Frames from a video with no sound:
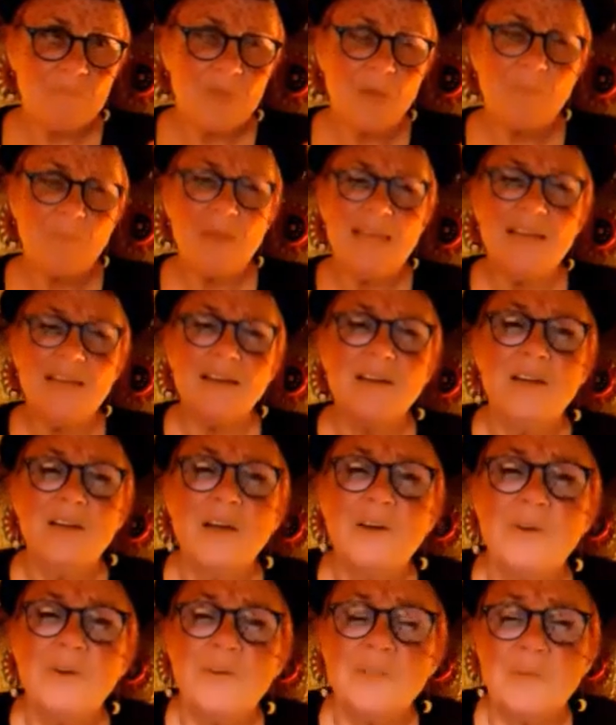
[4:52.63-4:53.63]
a pink
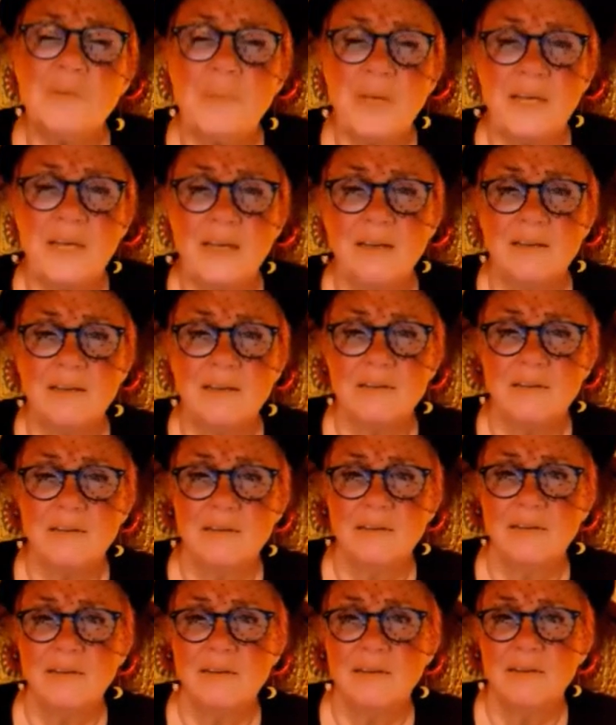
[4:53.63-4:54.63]
nose appeared,
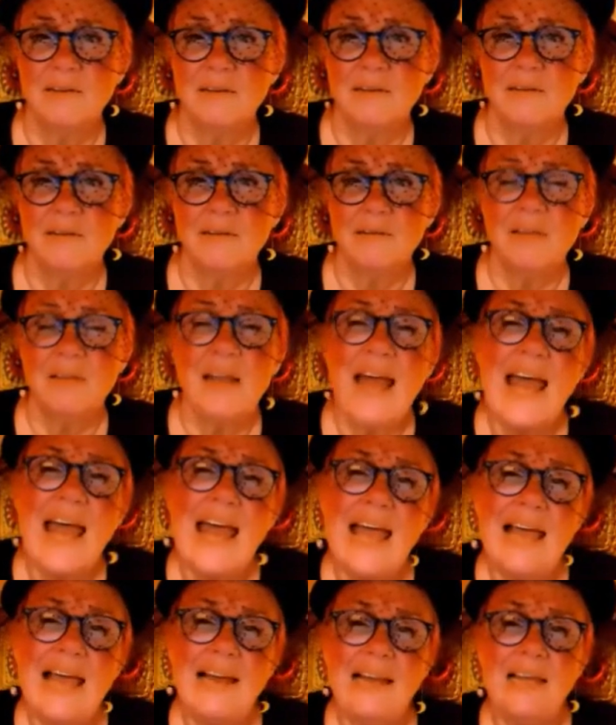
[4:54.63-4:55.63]
then a
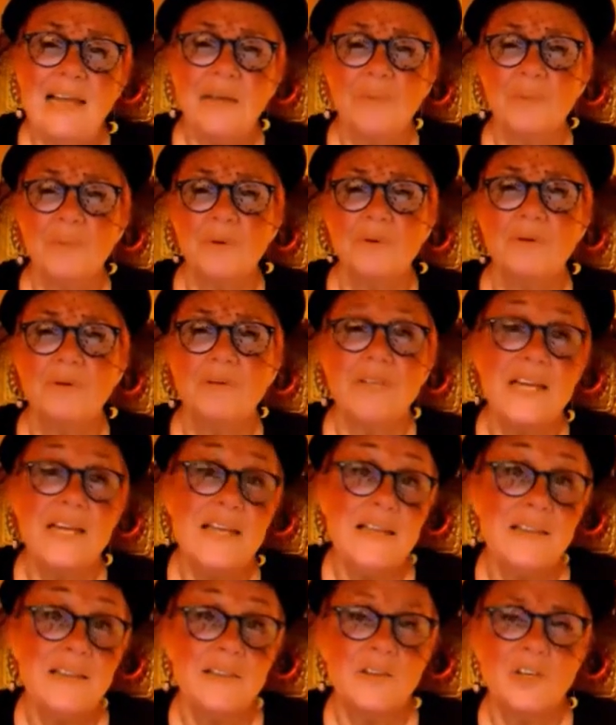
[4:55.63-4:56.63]
hare lip and
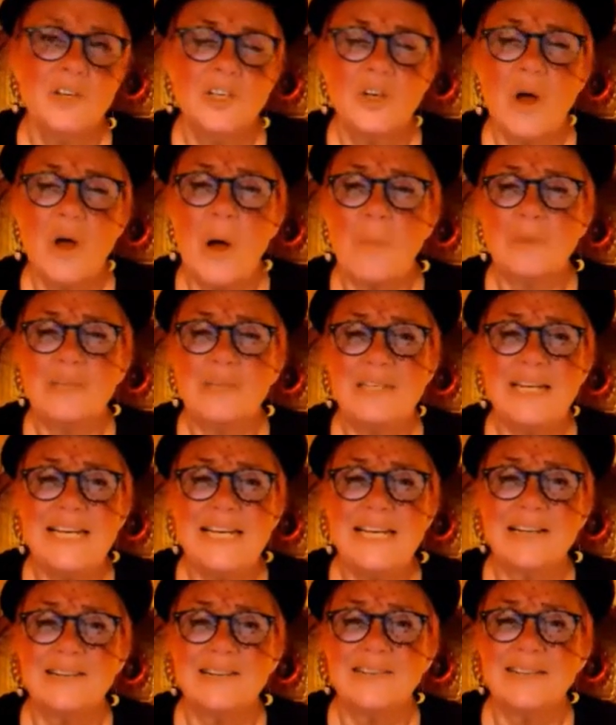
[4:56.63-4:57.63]
teeth as sharp as
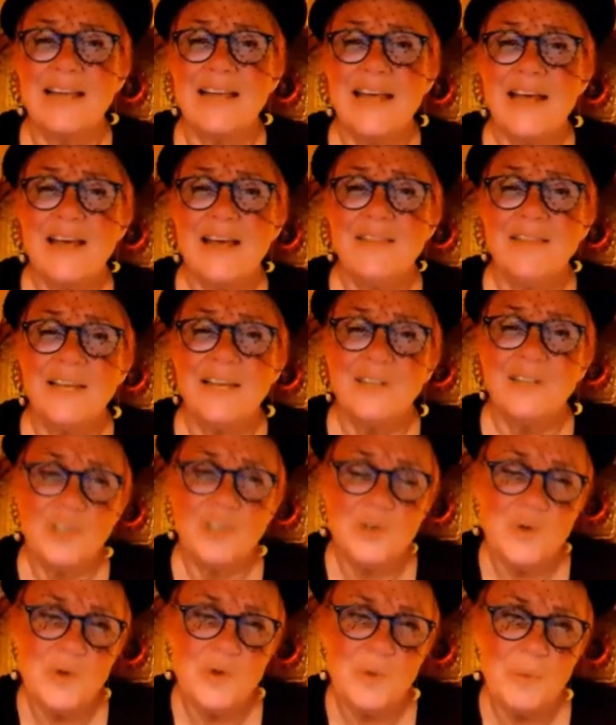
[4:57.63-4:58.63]
needles, then
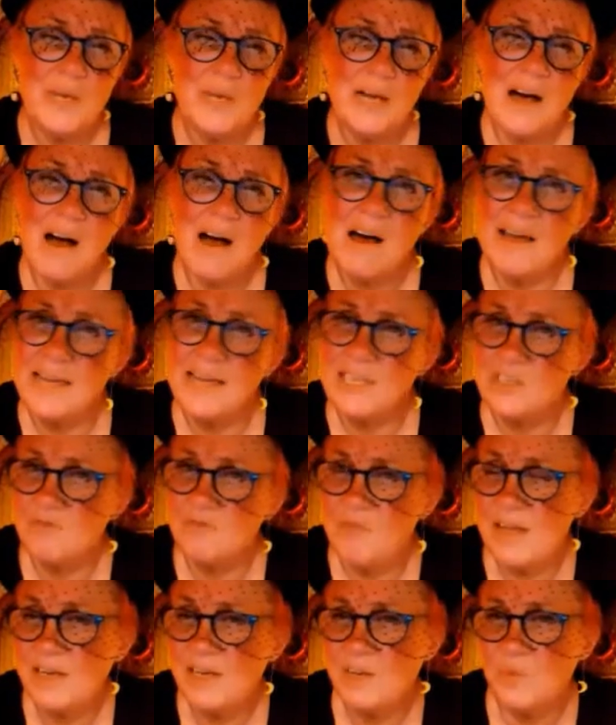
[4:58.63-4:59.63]
two big eyes
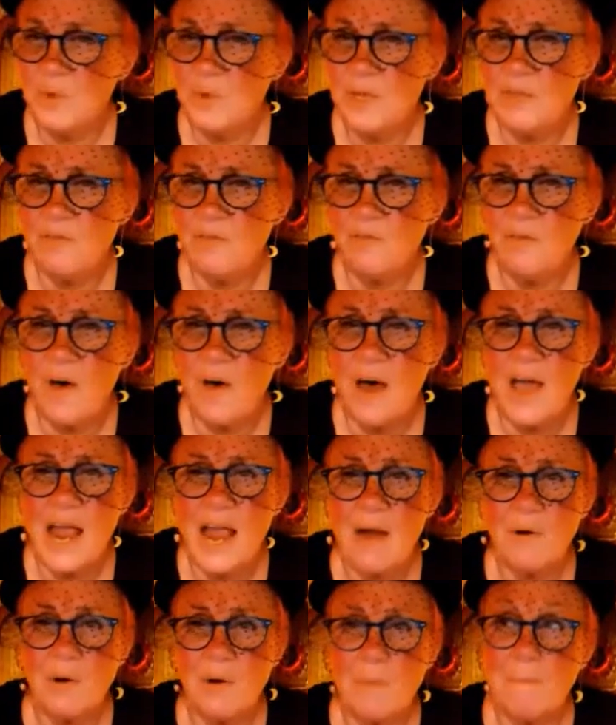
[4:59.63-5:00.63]
red with
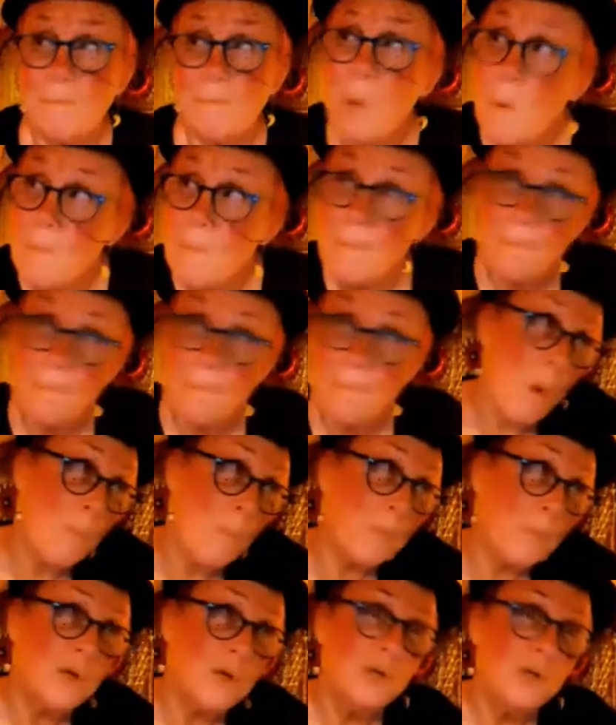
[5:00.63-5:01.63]
fire, and pop,
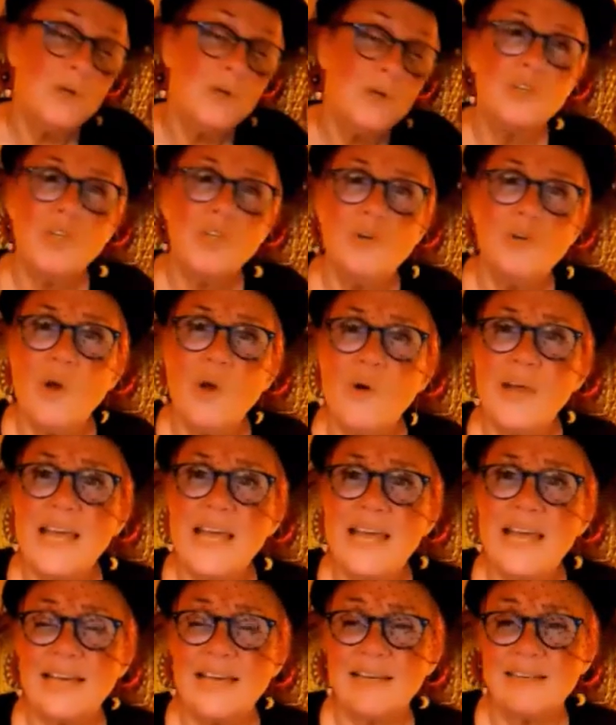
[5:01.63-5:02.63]
pop, two long
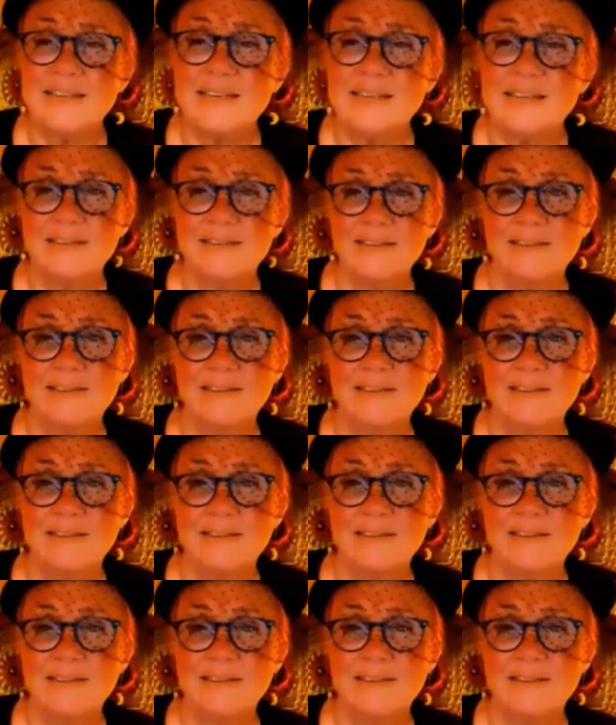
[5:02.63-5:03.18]
ears.